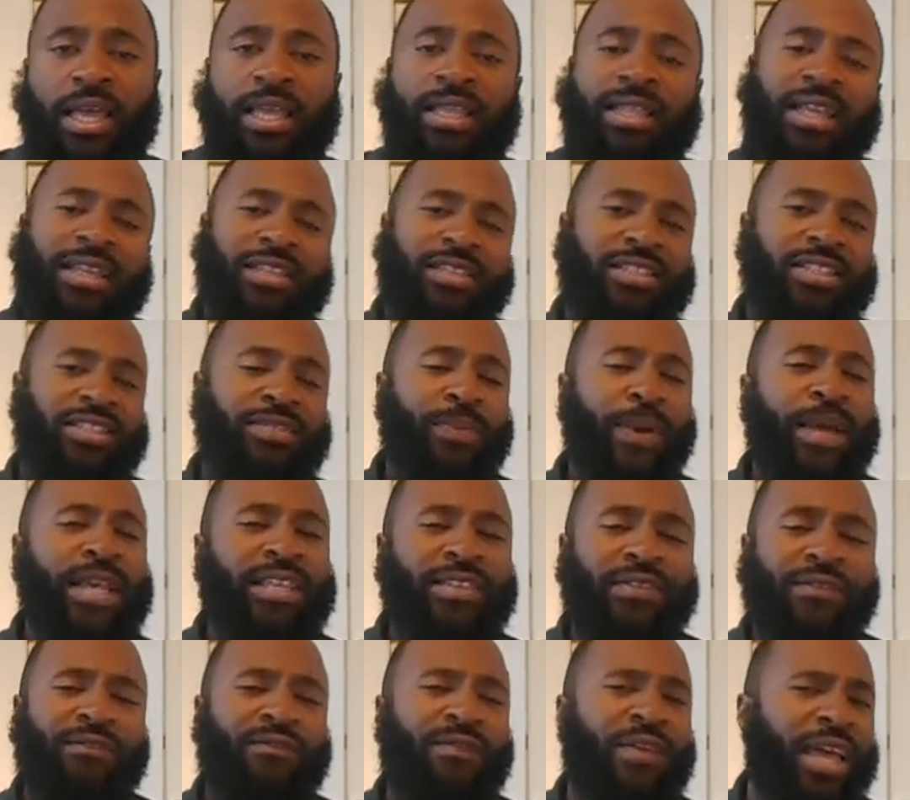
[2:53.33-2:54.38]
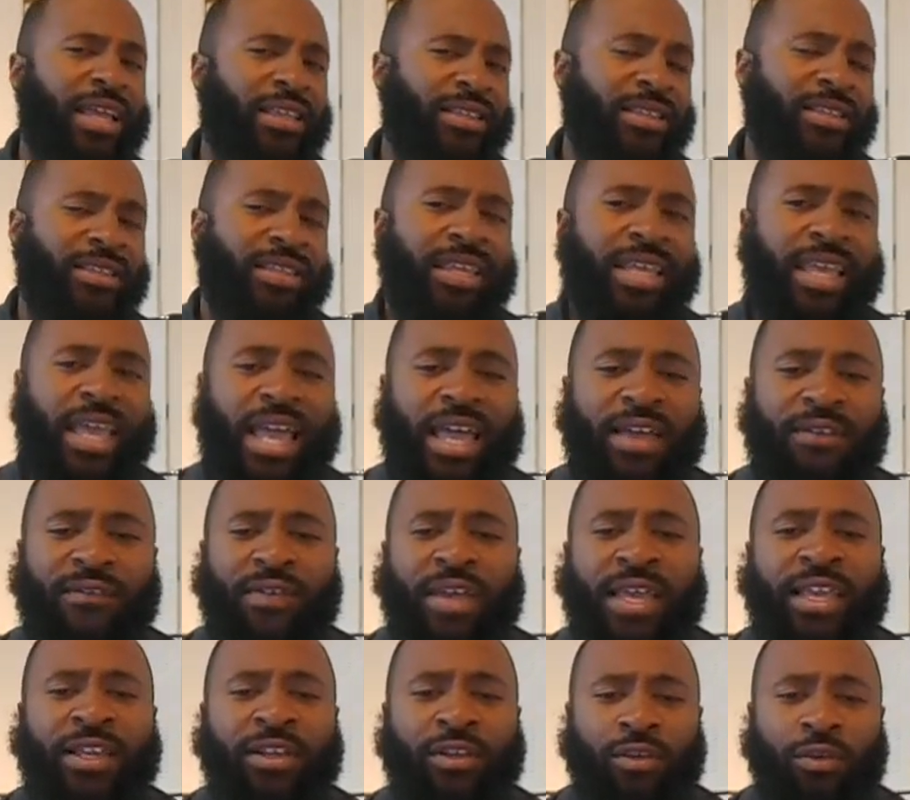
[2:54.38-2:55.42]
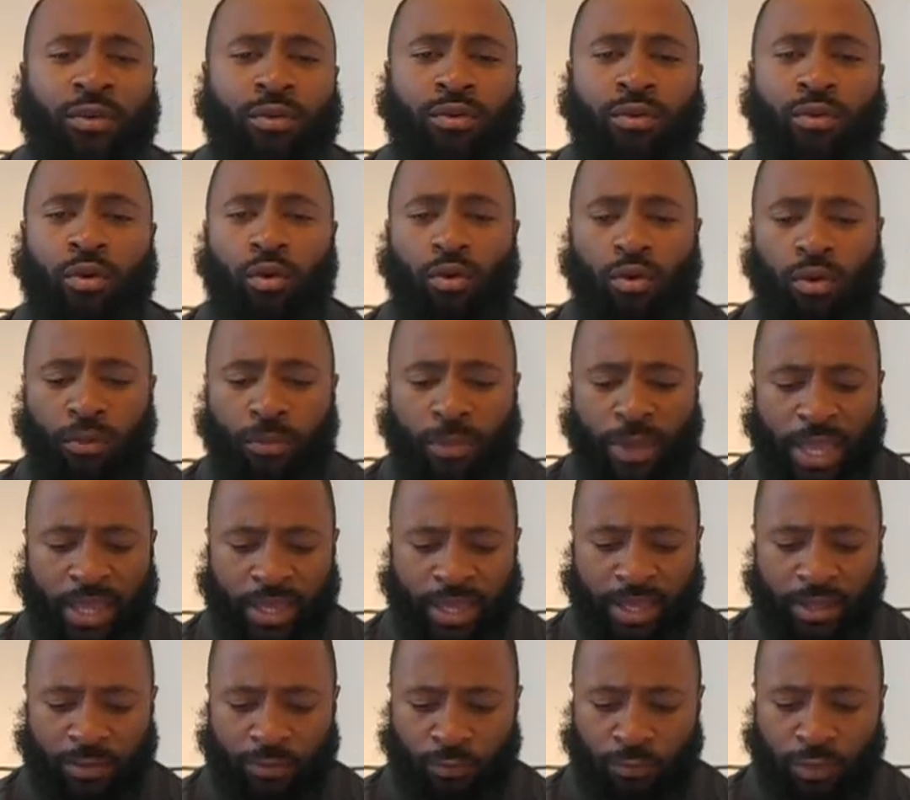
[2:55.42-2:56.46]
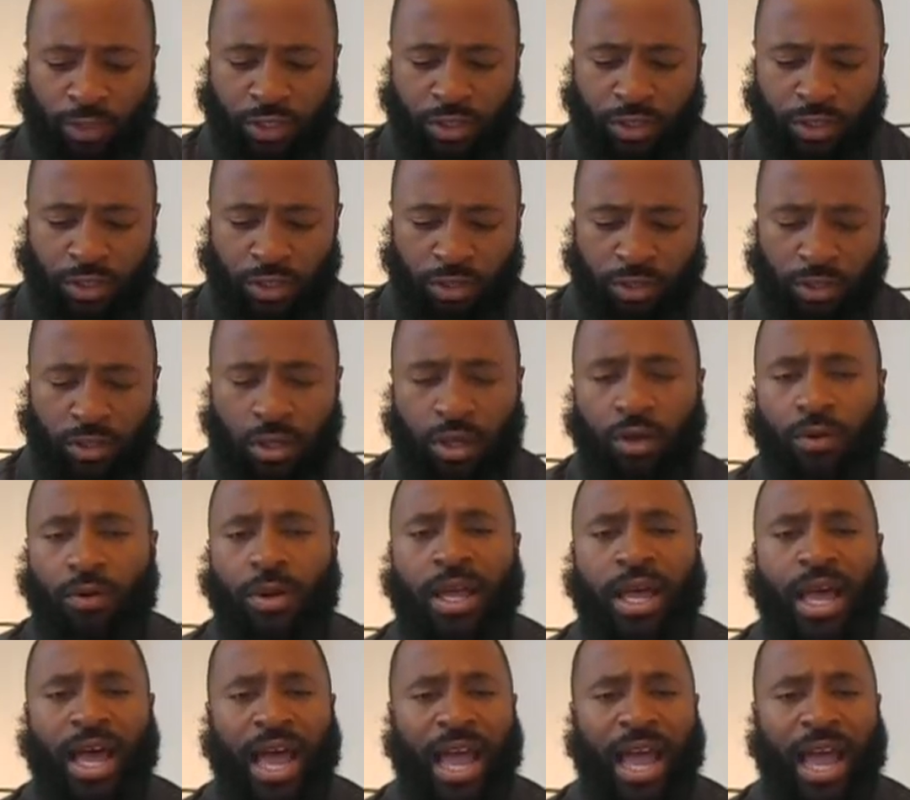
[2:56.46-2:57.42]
Now, despite the fact that they have a new quarterback in Richard Lagow,